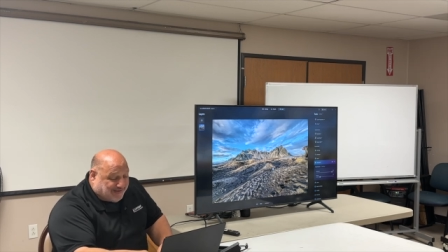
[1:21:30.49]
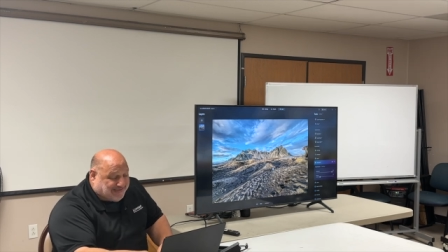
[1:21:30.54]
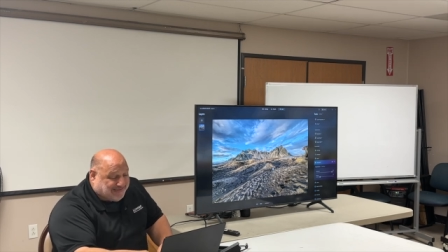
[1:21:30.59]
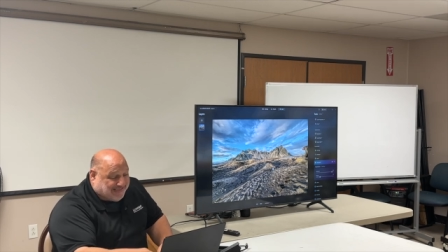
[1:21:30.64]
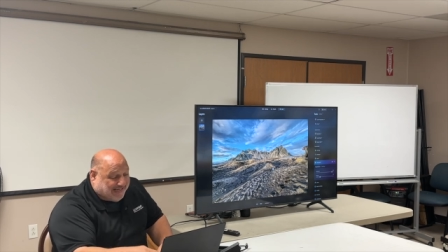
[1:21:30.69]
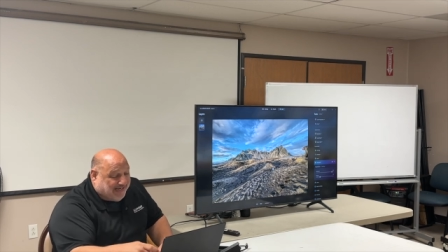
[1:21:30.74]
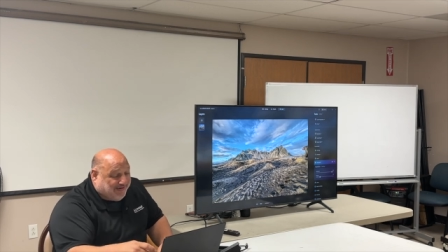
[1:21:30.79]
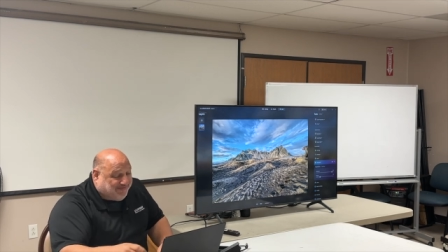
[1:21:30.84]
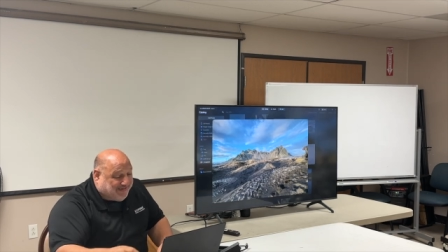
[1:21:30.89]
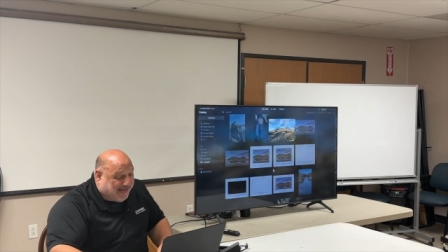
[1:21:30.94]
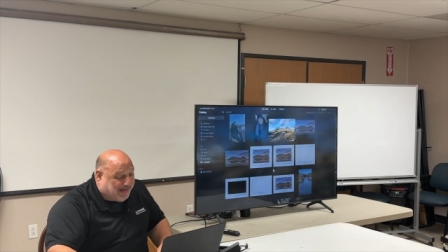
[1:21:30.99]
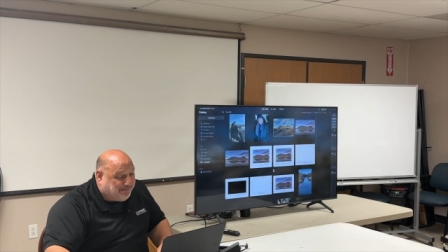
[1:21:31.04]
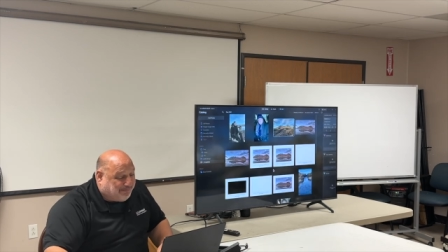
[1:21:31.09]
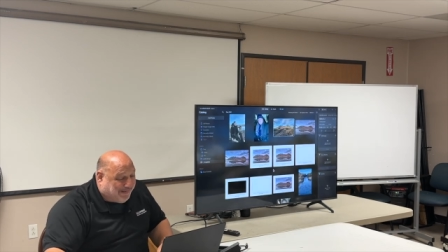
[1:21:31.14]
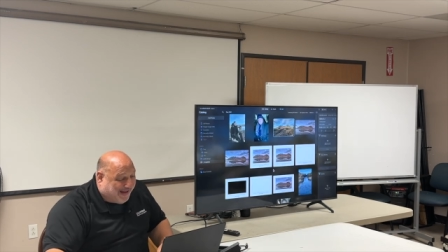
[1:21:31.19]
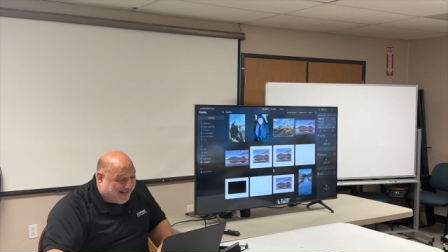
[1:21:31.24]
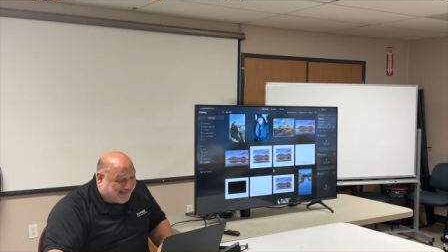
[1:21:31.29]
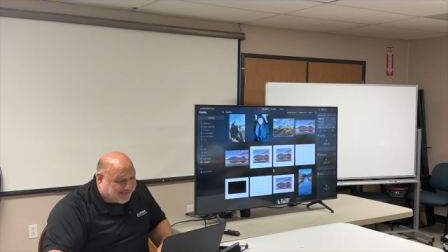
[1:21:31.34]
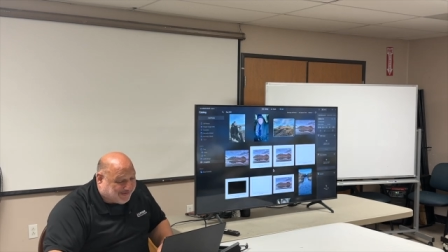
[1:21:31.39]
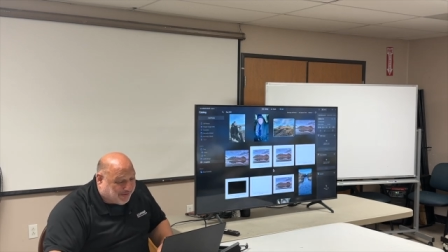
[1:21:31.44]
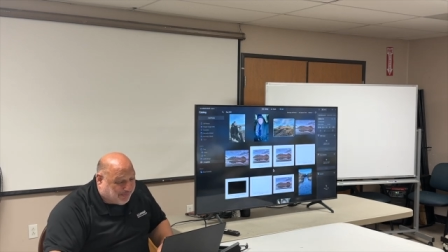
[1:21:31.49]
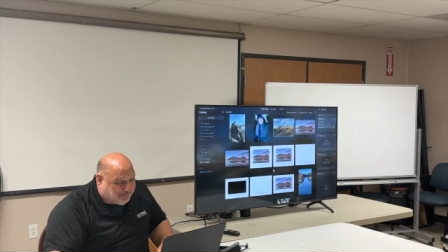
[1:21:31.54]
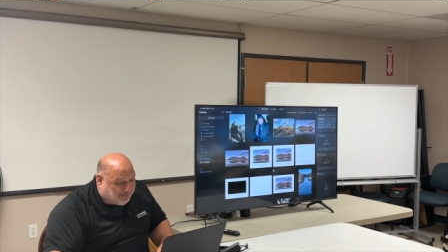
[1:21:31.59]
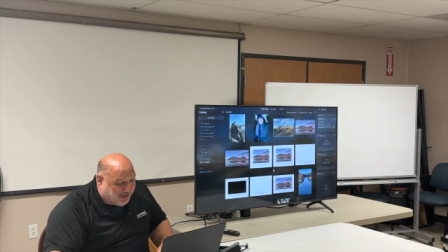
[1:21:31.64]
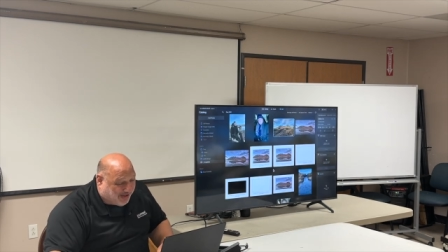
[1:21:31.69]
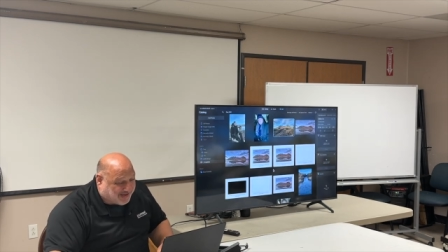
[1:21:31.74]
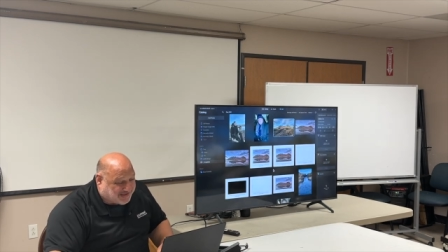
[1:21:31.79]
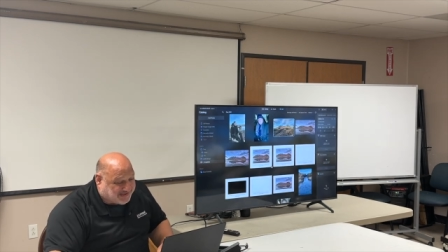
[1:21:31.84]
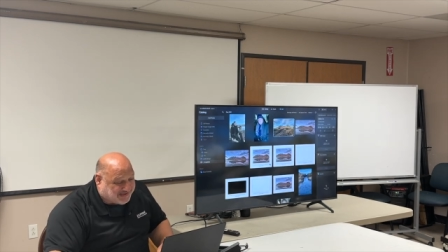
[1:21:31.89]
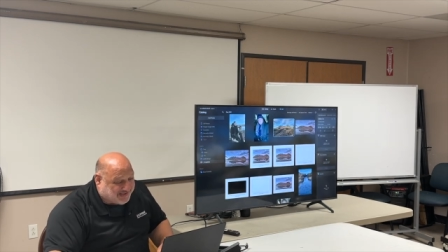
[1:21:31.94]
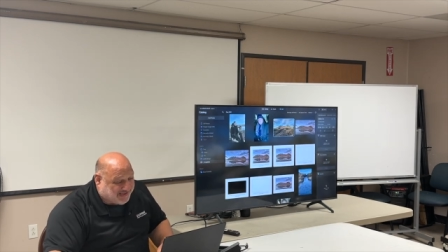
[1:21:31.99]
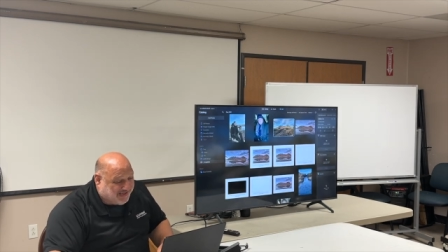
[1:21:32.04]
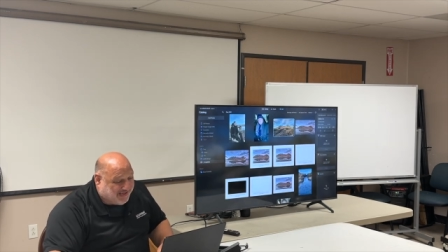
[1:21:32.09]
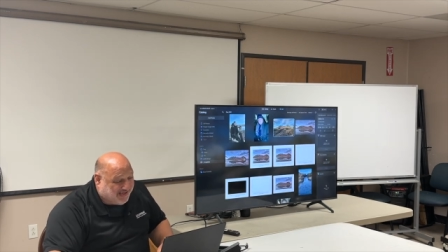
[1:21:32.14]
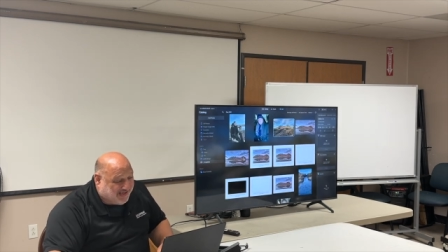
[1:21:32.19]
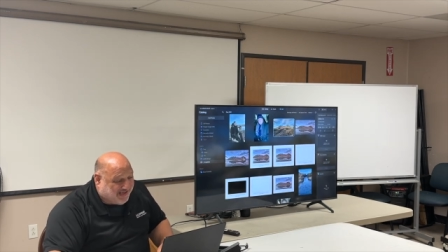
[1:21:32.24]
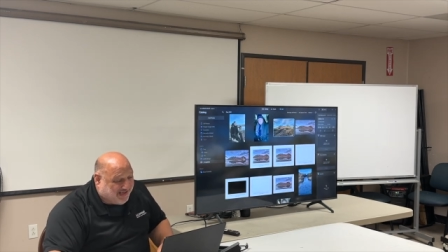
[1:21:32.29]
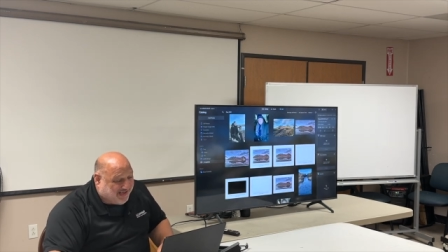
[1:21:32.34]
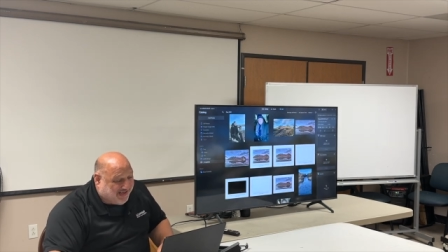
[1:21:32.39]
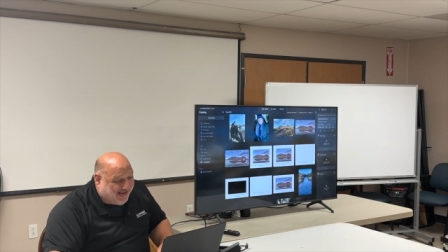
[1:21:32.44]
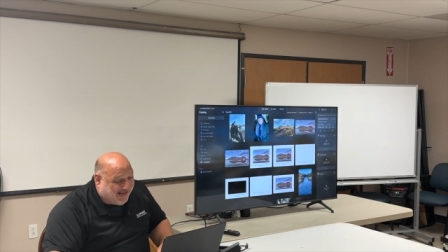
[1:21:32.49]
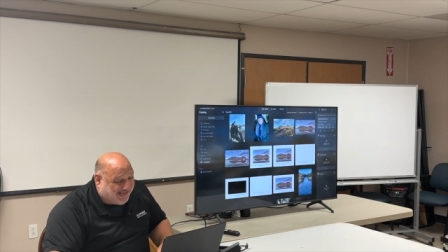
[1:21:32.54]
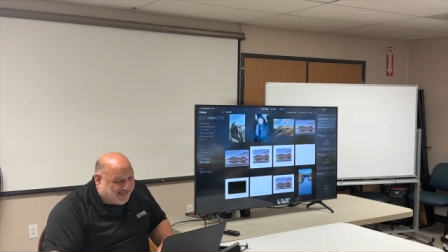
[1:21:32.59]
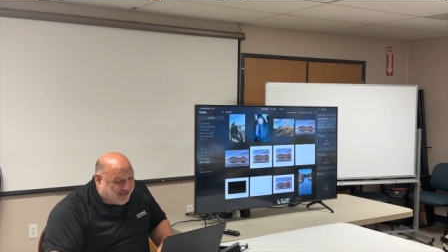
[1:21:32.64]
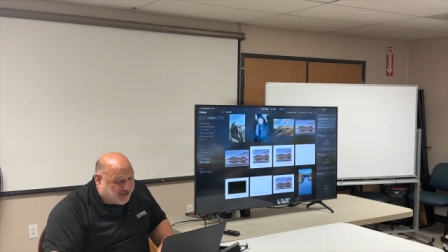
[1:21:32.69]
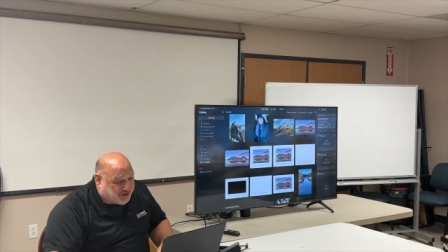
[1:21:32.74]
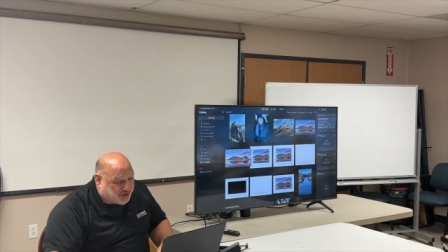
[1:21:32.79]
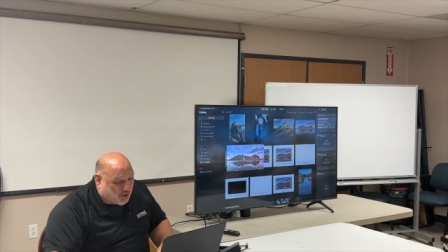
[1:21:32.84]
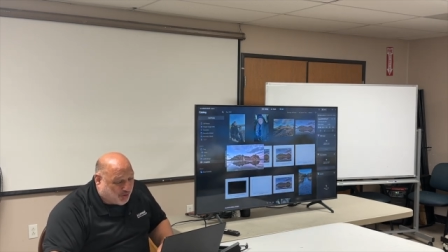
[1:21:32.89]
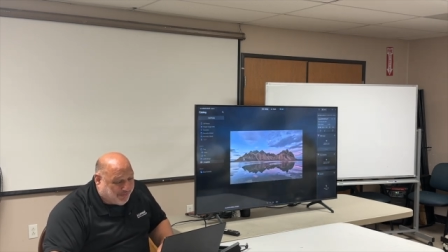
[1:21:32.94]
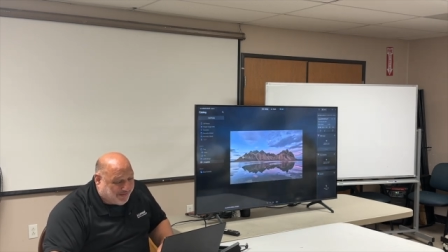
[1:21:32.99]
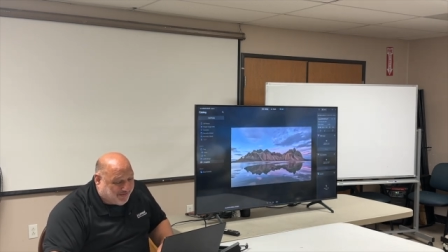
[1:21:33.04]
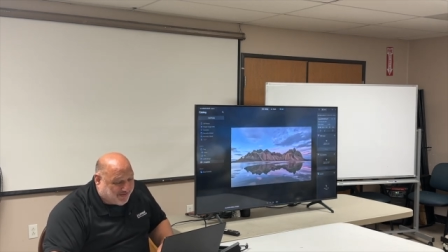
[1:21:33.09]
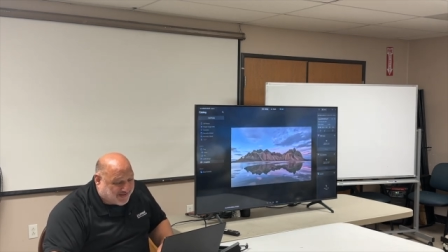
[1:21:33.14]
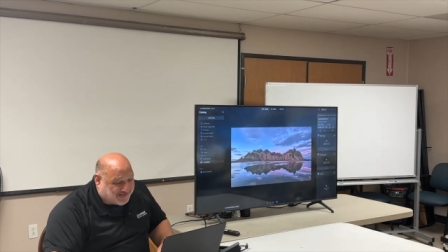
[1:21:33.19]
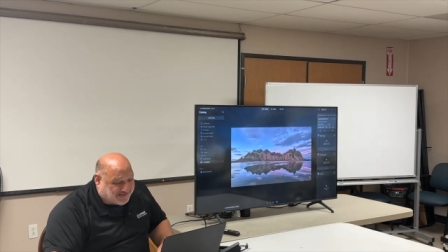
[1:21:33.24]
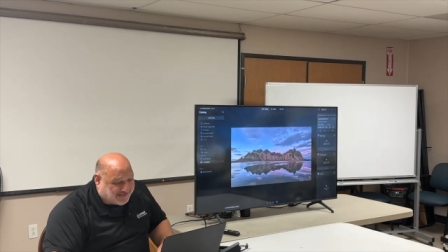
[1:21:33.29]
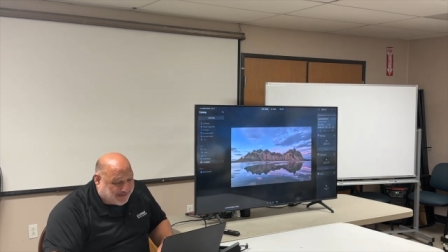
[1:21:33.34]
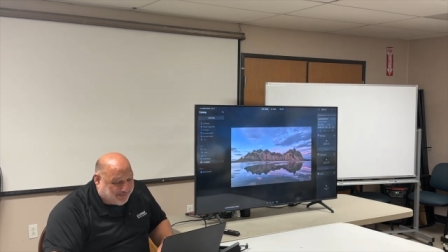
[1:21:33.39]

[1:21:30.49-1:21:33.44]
Steve came back to the bus and he showed me this